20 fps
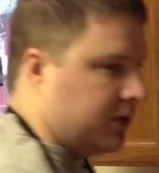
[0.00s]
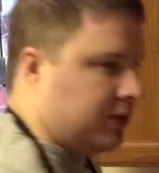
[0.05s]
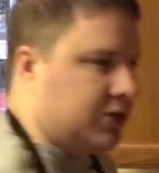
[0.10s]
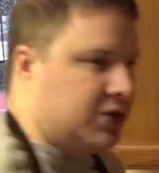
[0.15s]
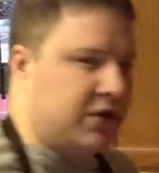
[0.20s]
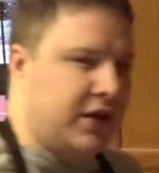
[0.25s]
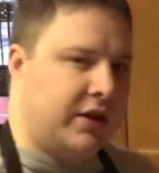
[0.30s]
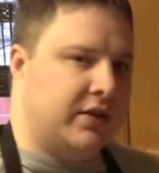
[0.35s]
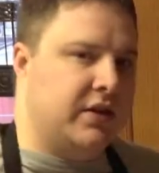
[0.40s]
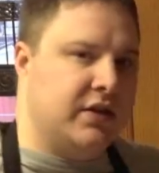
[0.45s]

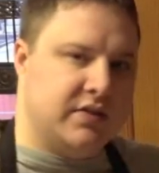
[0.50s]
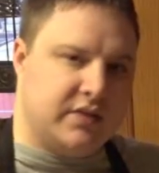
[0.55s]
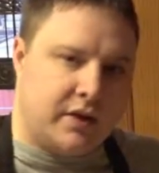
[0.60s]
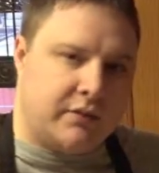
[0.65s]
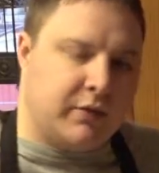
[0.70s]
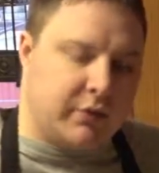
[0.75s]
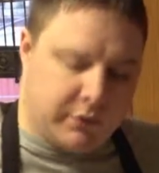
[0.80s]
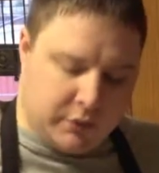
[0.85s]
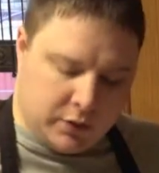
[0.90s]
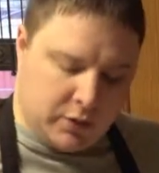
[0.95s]
shake these
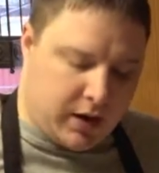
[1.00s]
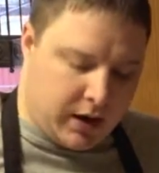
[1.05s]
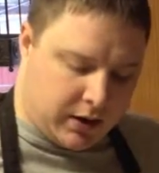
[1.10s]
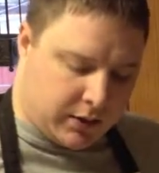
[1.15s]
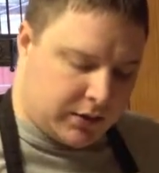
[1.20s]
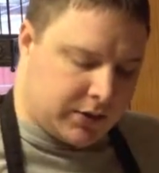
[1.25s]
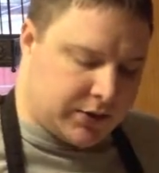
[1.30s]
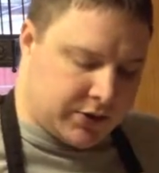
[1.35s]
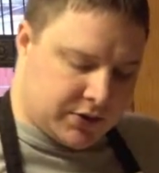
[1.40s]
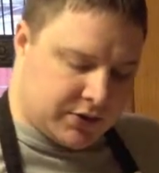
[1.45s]
every few
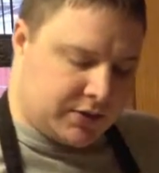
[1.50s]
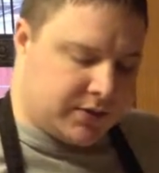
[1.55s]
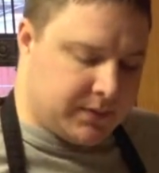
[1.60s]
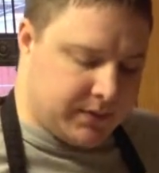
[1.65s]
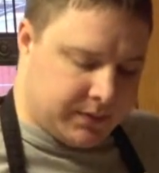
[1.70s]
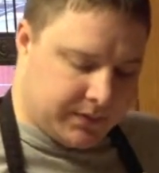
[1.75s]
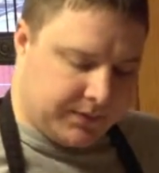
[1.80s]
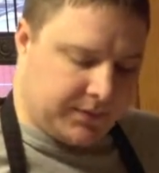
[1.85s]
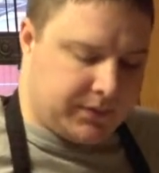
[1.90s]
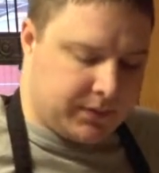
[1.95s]
hours.
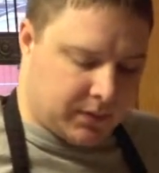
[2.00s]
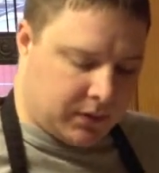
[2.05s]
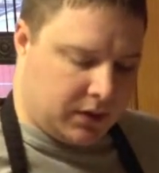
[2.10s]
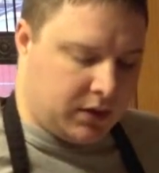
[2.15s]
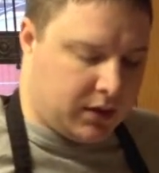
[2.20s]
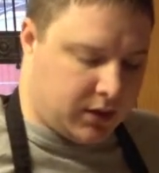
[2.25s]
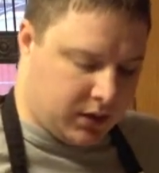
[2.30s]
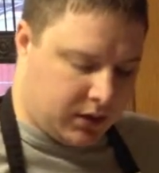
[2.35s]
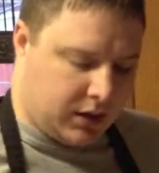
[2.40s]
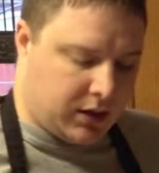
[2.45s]

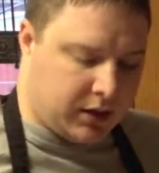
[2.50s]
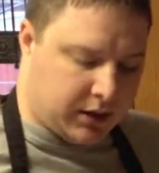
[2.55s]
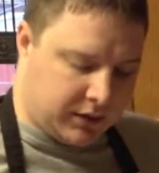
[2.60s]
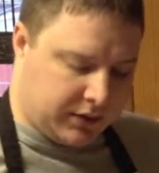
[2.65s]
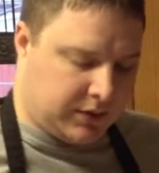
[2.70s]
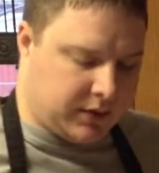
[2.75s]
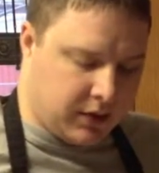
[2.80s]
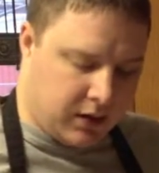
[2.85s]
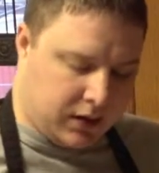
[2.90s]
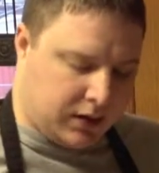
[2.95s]

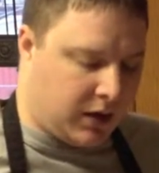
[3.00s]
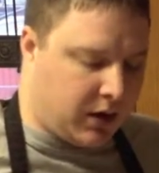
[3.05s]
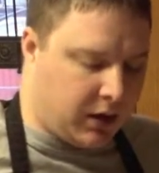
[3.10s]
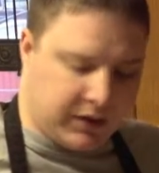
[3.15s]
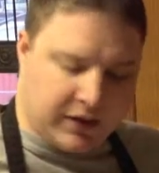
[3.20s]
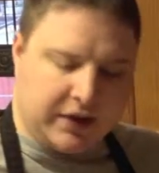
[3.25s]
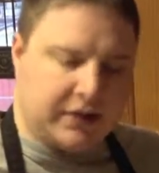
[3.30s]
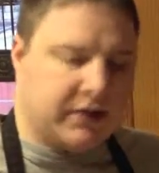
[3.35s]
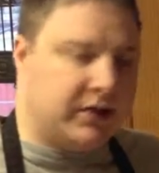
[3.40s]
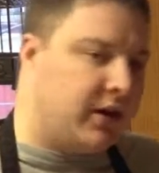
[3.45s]
All
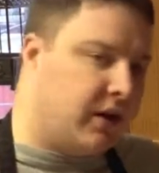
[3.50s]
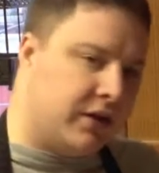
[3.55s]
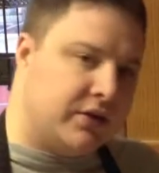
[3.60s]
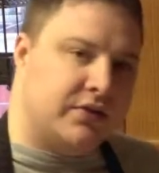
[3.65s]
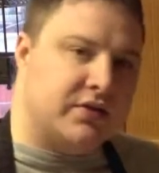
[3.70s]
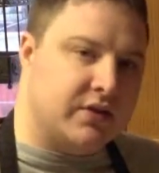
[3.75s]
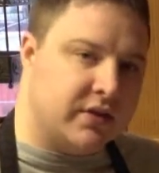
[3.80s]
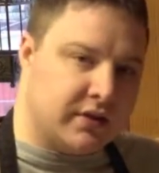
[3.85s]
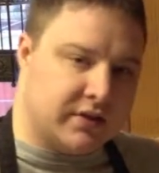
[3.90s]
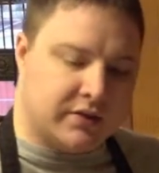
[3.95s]
that
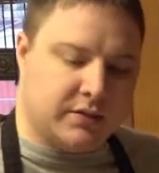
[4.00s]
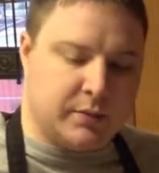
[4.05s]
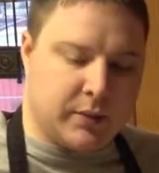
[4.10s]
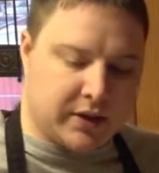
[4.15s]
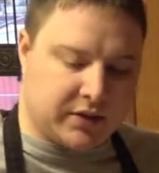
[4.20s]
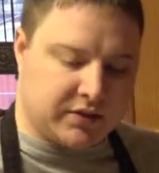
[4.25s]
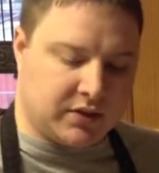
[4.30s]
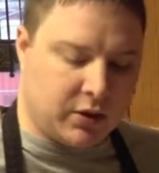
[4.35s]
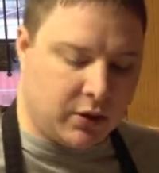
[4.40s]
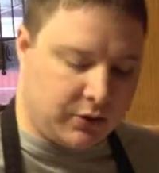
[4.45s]
does is
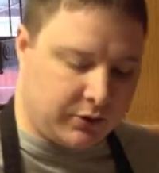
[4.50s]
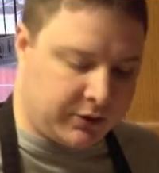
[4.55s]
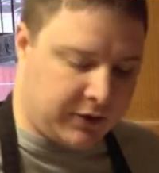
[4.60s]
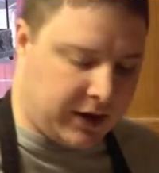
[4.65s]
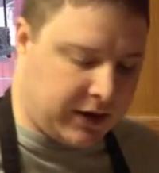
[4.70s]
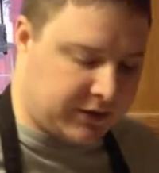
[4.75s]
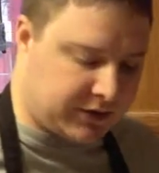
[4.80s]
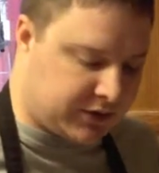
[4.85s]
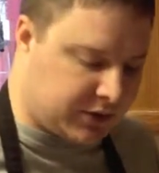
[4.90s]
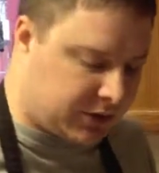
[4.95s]
makes it go
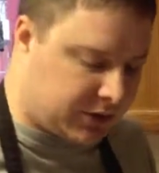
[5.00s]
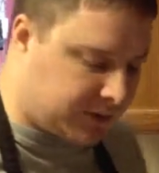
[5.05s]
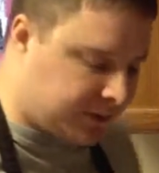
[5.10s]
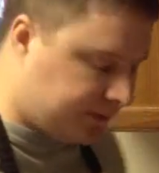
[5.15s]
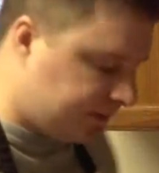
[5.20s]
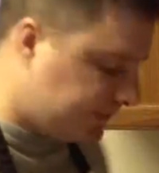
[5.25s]
faster.